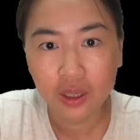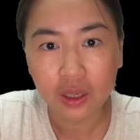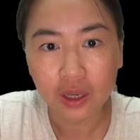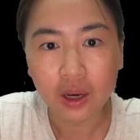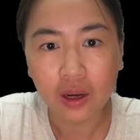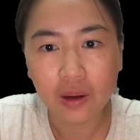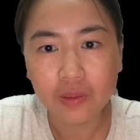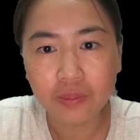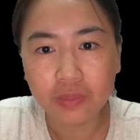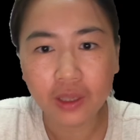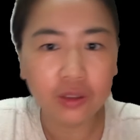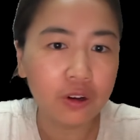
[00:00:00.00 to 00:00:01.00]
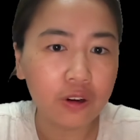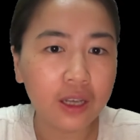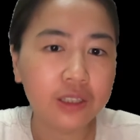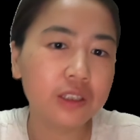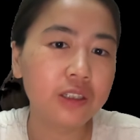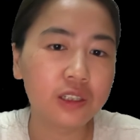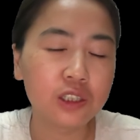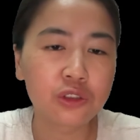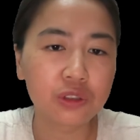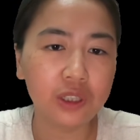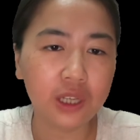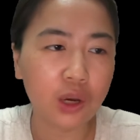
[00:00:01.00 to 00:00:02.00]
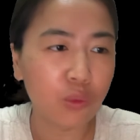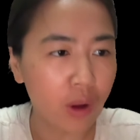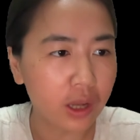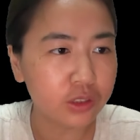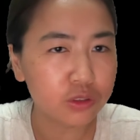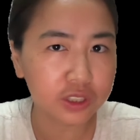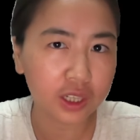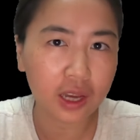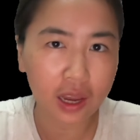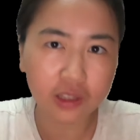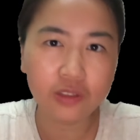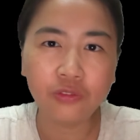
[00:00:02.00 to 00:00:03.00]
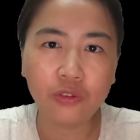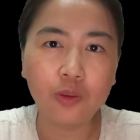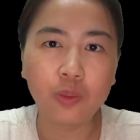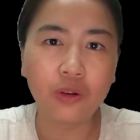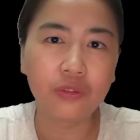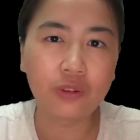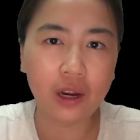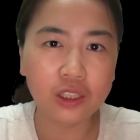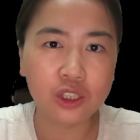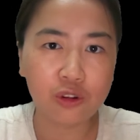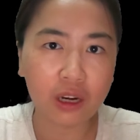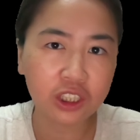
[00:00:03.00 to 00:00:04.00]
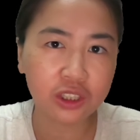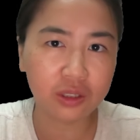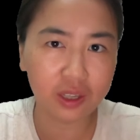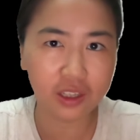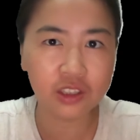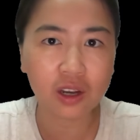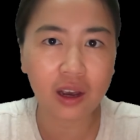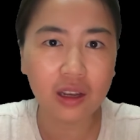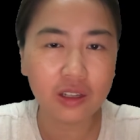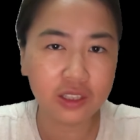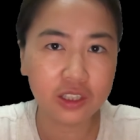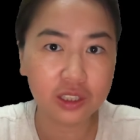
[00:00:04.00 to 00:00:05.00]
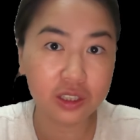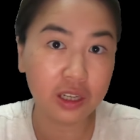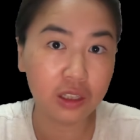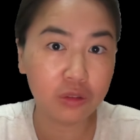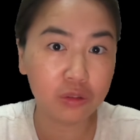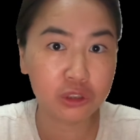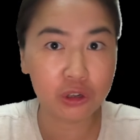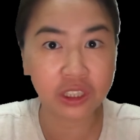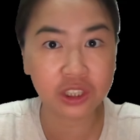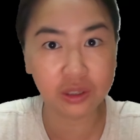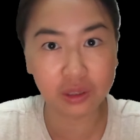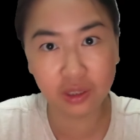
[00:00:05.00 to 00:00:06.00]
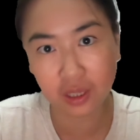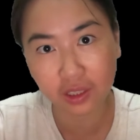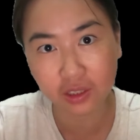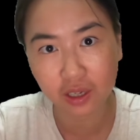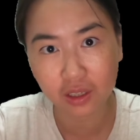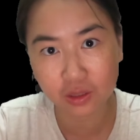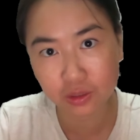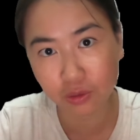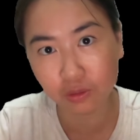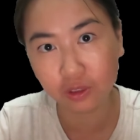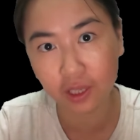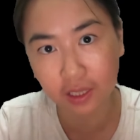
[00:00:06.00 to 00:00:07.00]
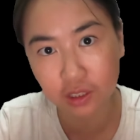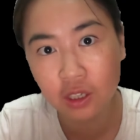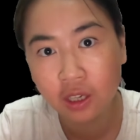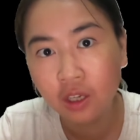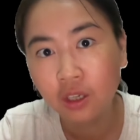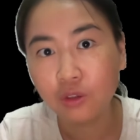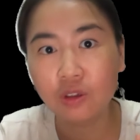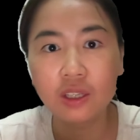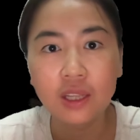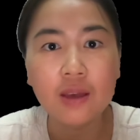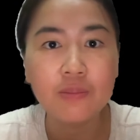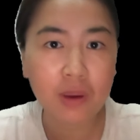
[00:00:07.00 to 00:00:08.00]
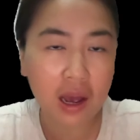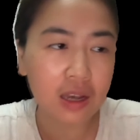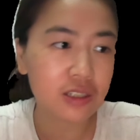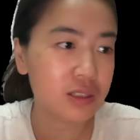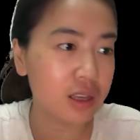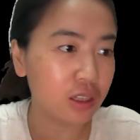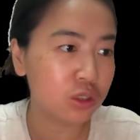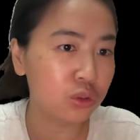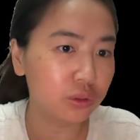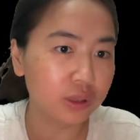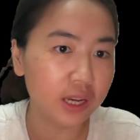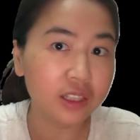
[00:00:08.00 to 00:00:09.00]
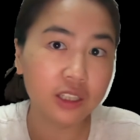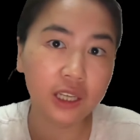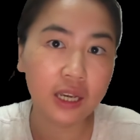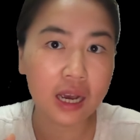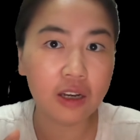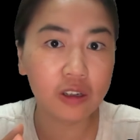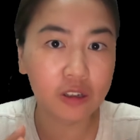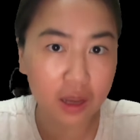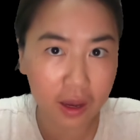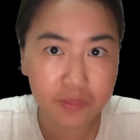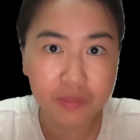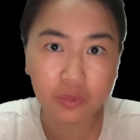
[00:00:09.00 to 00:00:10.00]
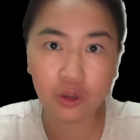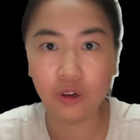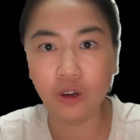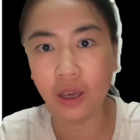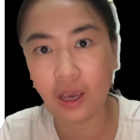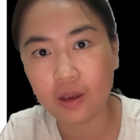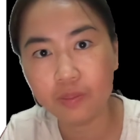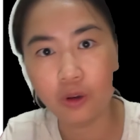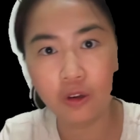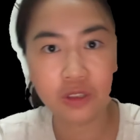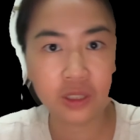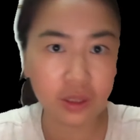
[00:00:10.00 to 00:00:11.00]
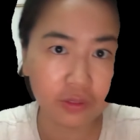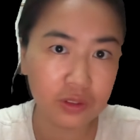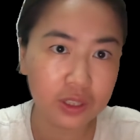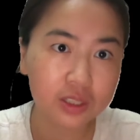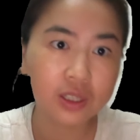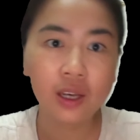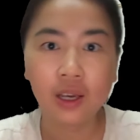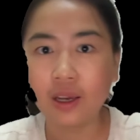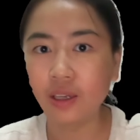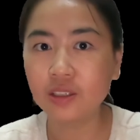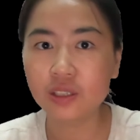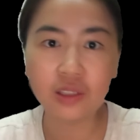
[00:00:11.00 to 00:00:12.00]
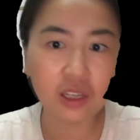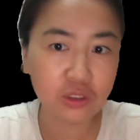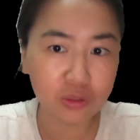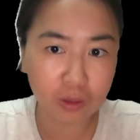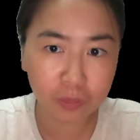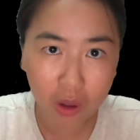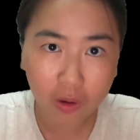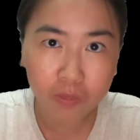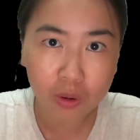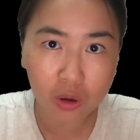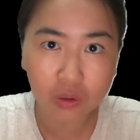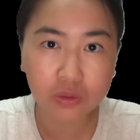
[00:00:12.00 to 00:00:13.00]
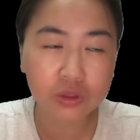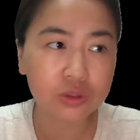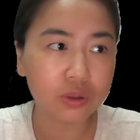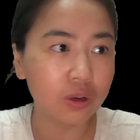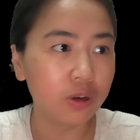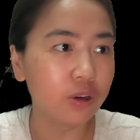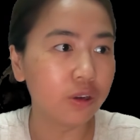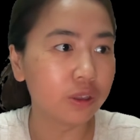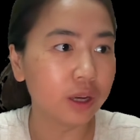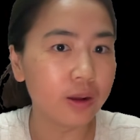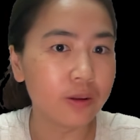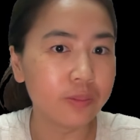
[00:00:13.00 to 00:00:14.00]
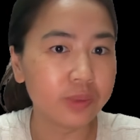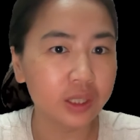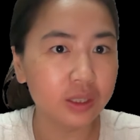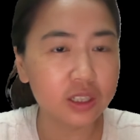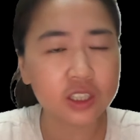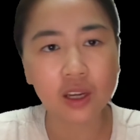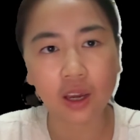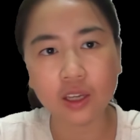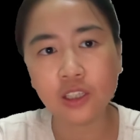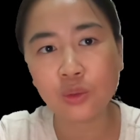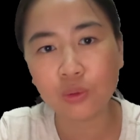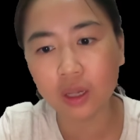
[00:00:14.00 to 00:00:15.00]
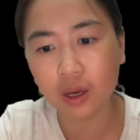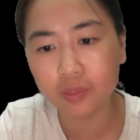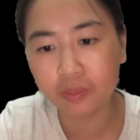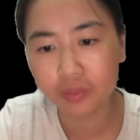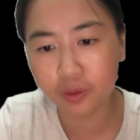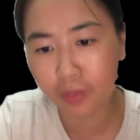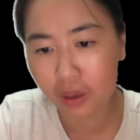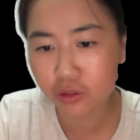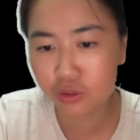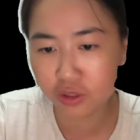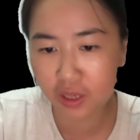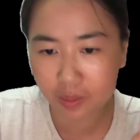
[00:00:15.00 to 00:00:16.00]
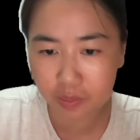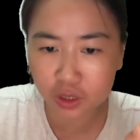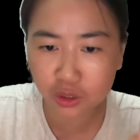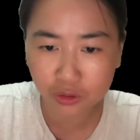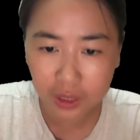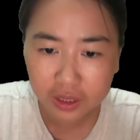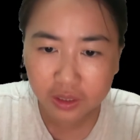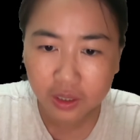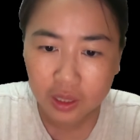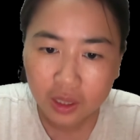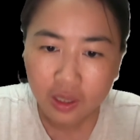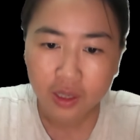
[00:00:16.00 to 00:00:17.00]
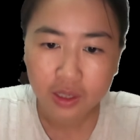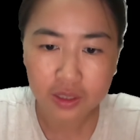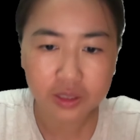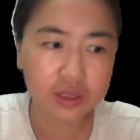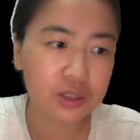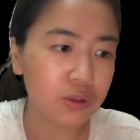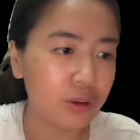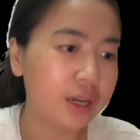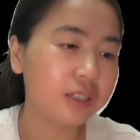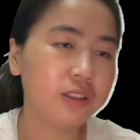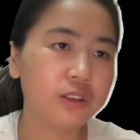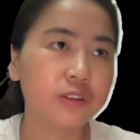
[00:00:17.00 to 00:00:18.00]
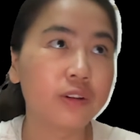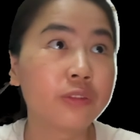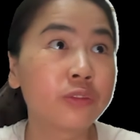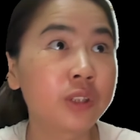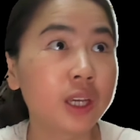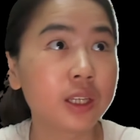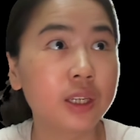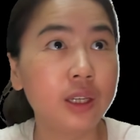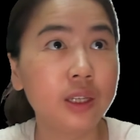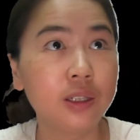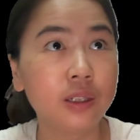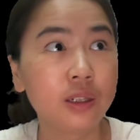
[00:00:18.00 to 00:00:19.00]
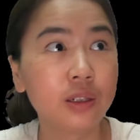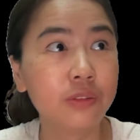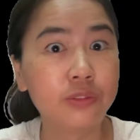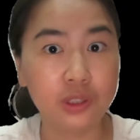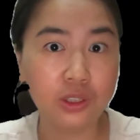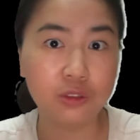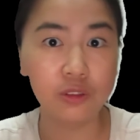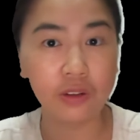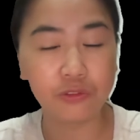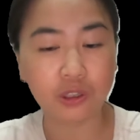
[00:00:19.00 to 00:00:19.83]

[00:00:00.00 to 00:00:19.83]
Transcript: And the whole idea here is really I want to take any form of unstructured data and turn that into structured data so that you can then pass that to any LLM or app or service and turn it into a blog post, or in this case, what I'm about to demonstrate is this whole idea of taking a video that I've